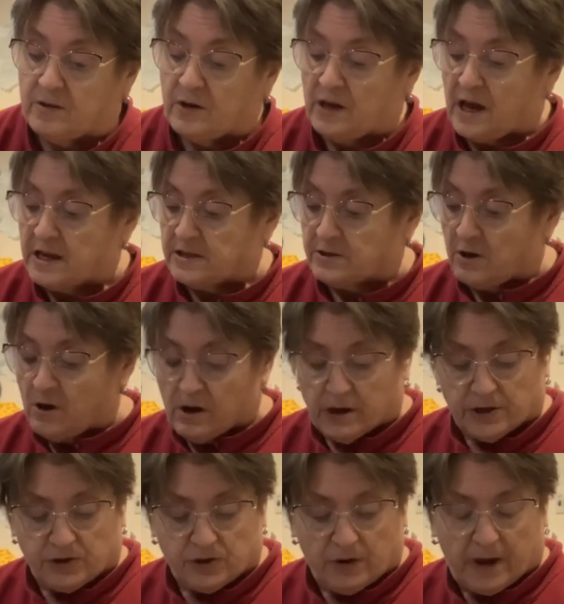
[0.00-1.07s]
As long
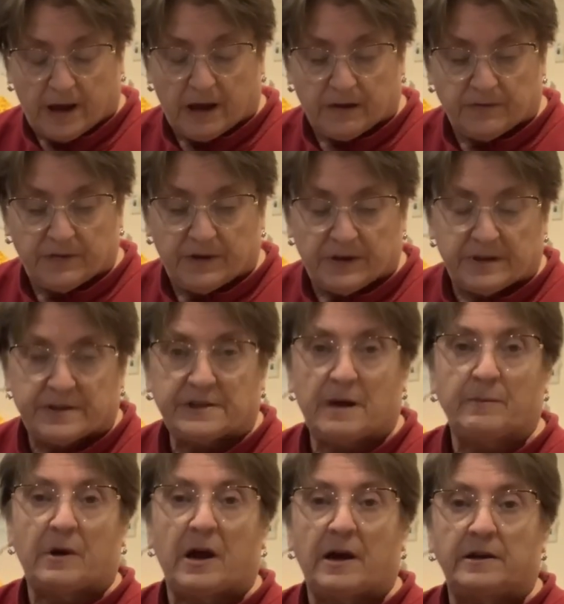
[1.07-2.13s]
as you have
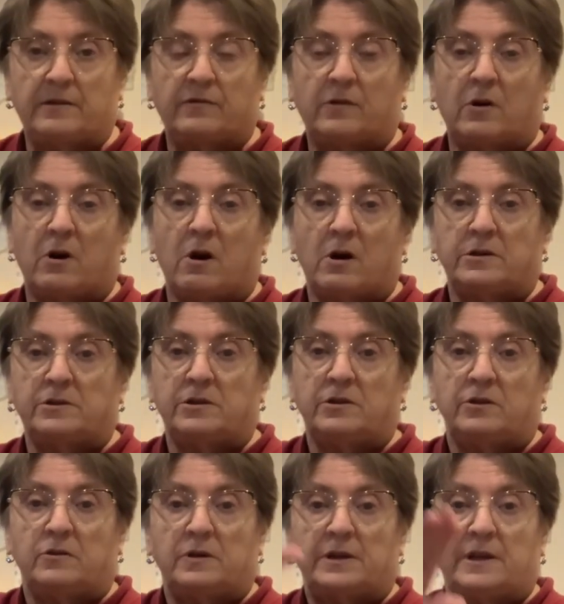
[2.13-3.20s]
some kind of
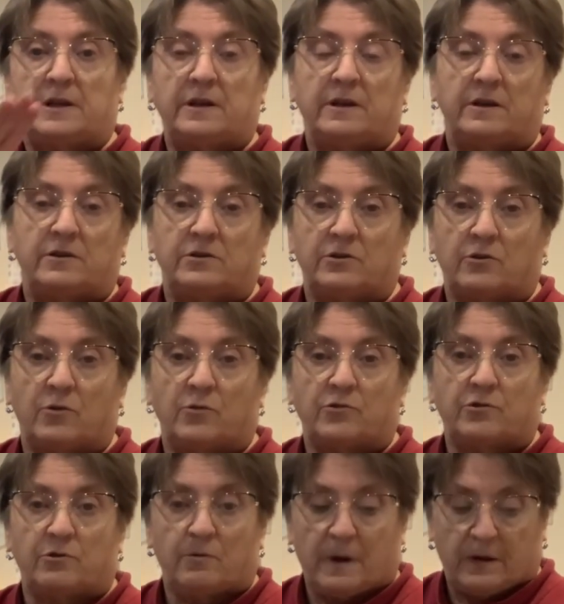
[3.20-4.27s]
continuity to go
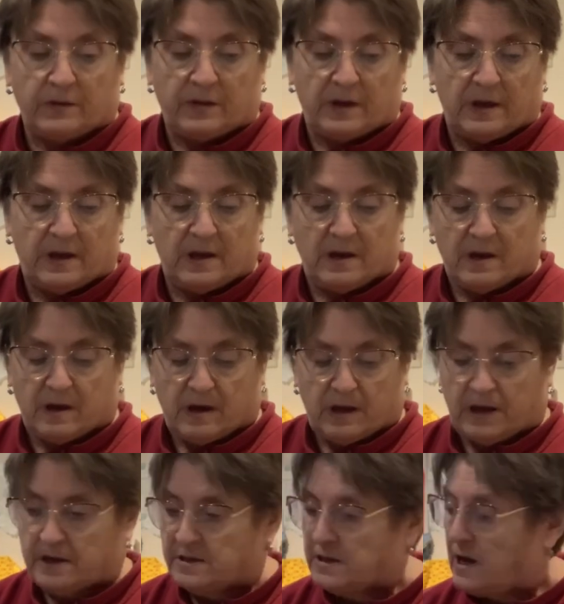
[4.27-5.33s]
throughout the
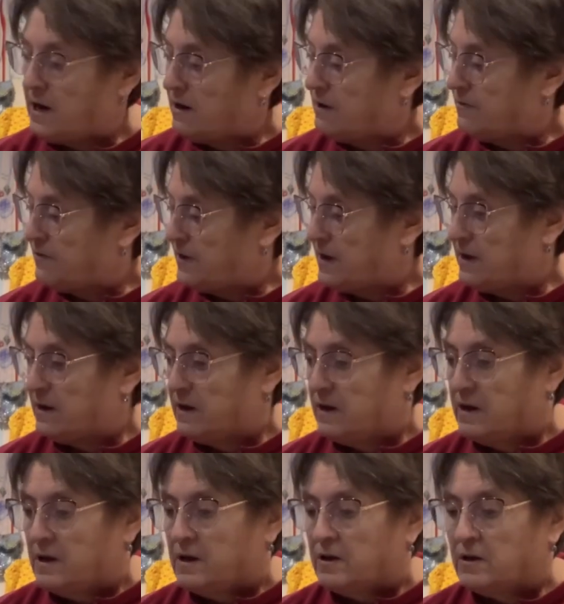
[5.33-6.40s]
entire thing,
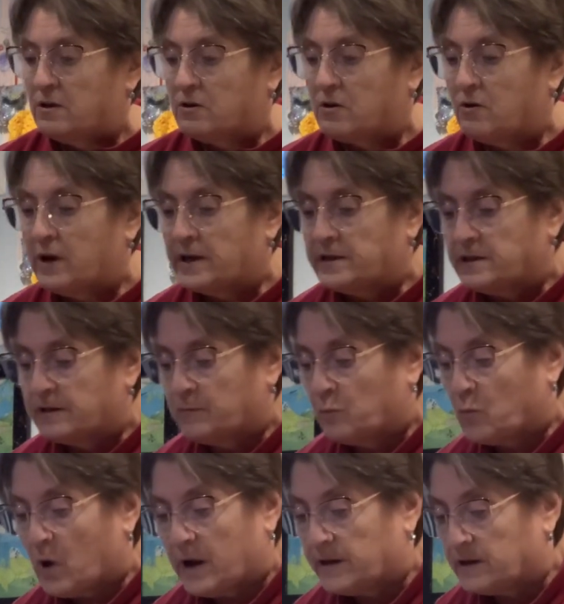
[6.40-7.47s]
you're going to
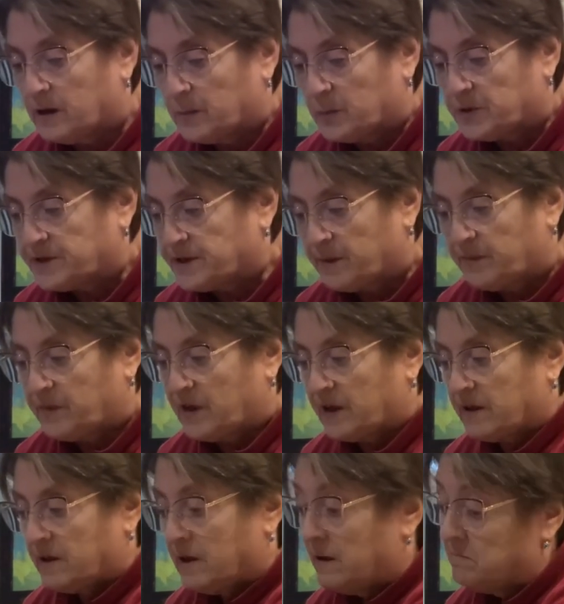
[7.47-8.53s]
wind up with something
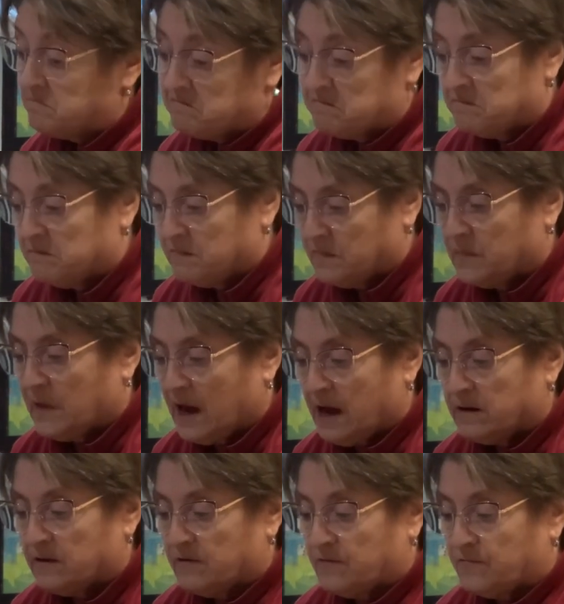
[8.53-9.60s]

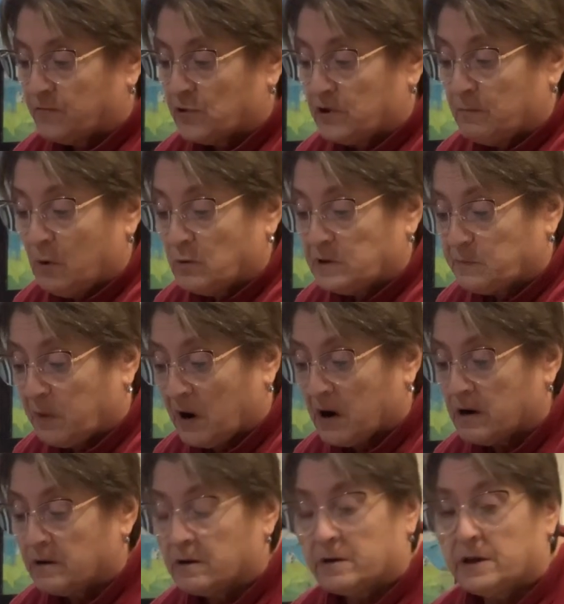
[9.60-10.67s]
that, for the most
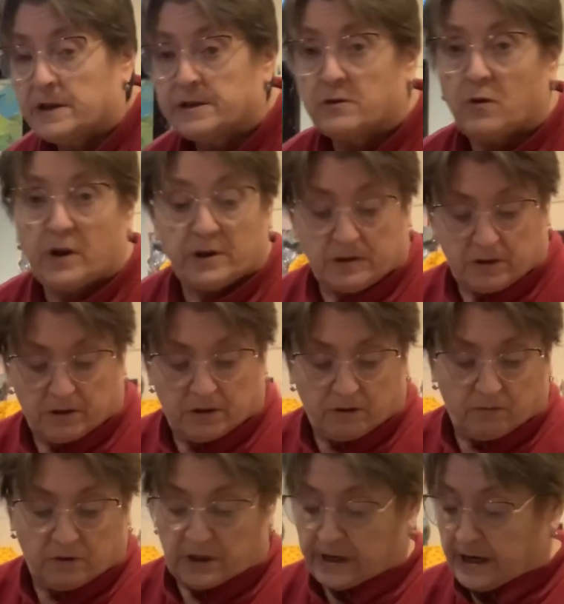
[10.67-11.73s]
part, is going to look
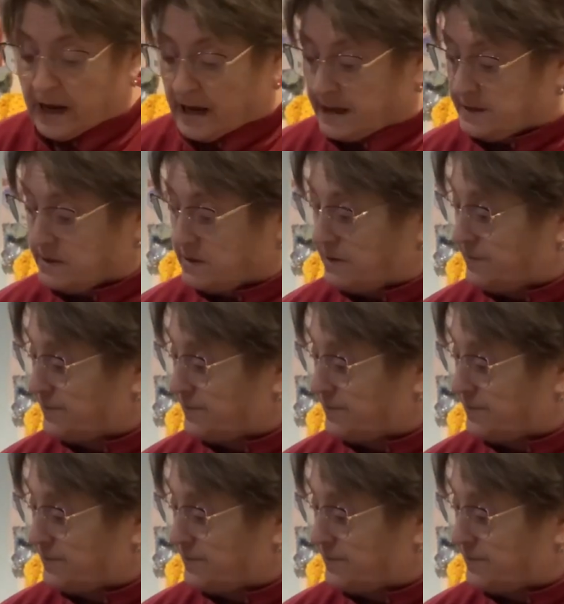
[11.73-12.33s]
really nice.